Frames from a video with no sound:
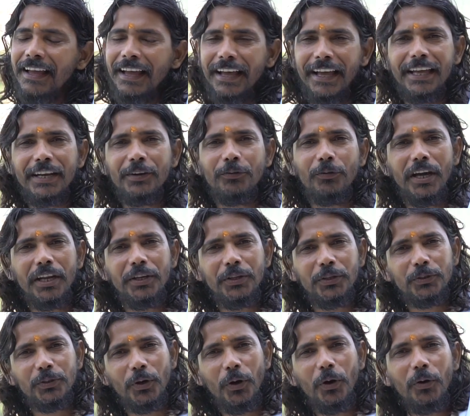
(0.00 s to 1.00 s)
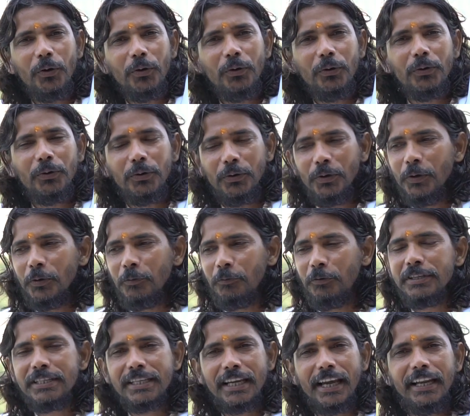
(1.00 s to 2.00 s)
And when you grow
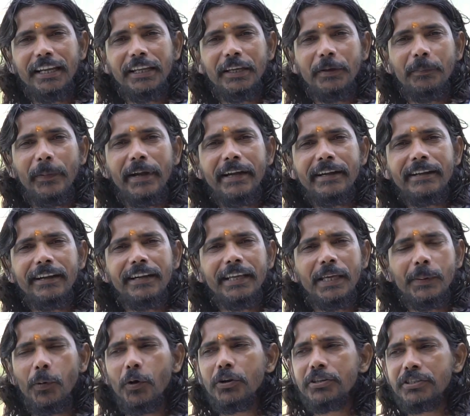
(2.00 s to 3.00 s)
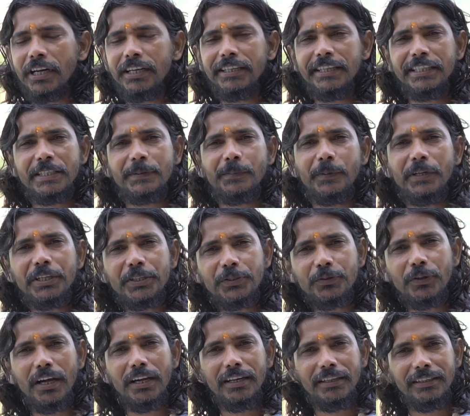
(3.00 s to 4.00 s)
physically, mentally, emotionally and
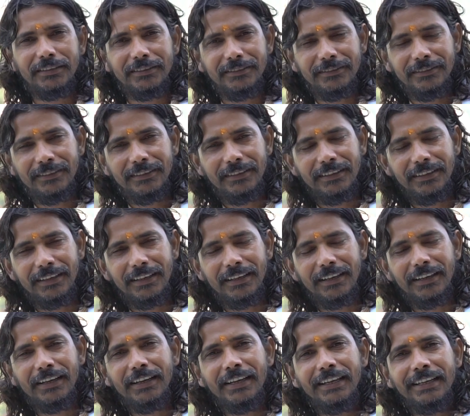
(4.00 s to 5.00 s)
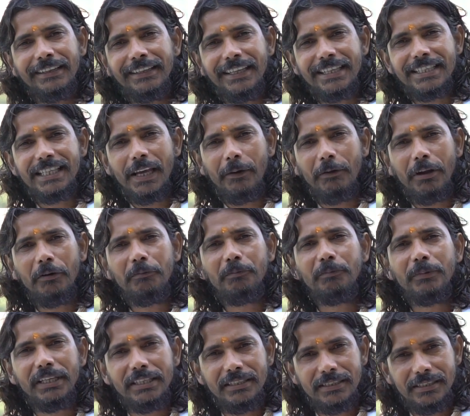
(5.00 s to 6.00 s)
spiritually, this
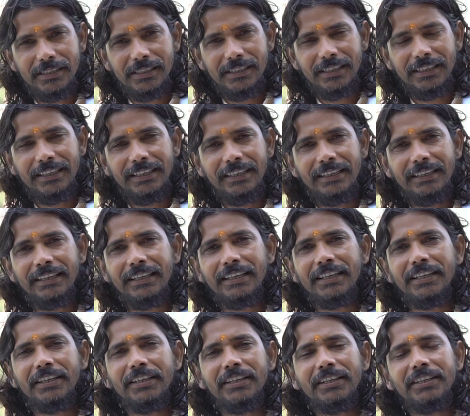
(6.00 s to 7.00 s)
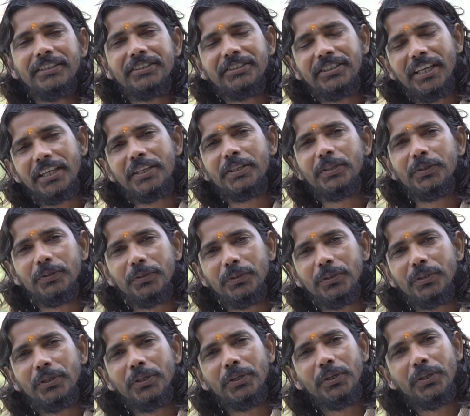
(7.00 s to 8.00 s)
development take you
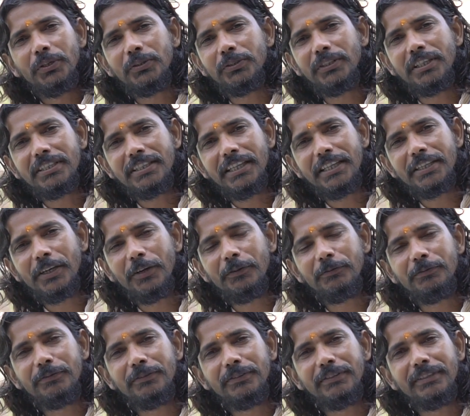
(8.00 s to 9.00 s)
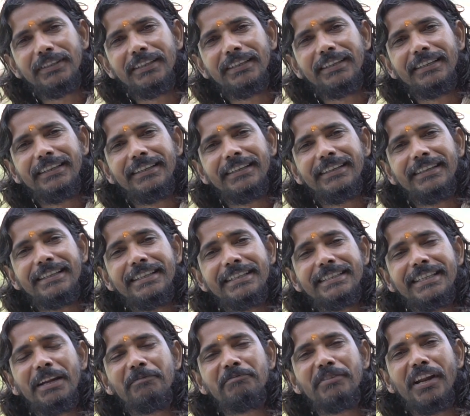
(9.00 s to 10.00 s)
to the state of
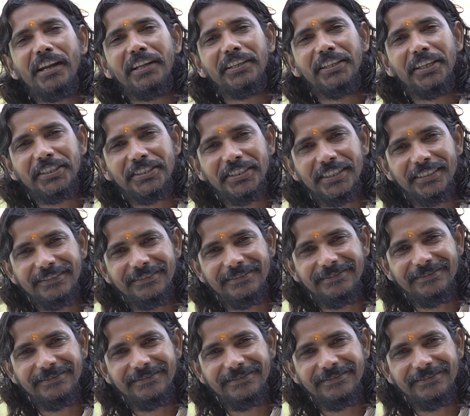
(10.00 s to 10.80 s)
self-realization.